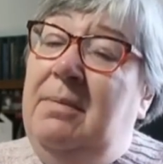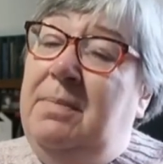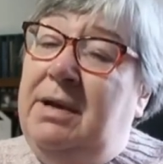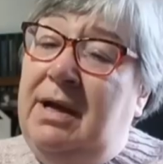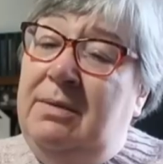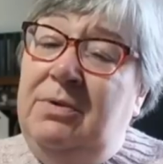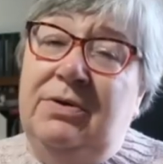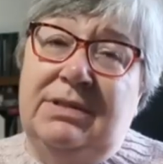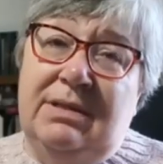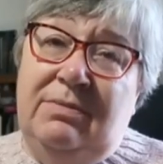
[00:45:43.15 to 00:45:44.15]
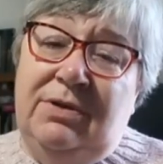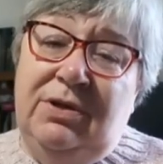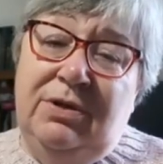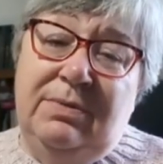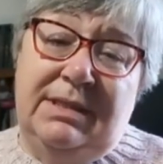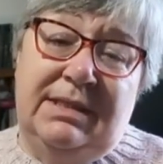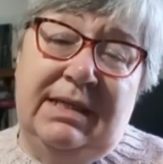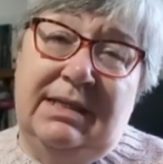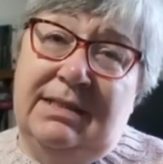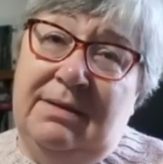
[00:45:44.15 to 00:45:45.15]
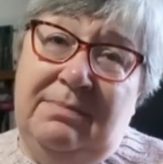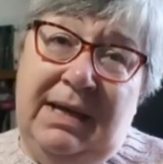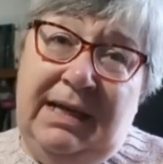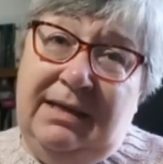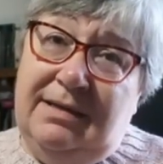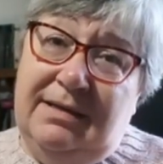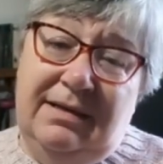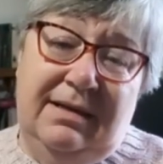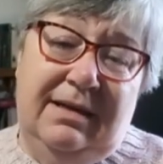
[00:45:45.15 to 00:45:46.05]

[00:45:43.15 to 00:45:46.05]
but I am not someone who would sit and make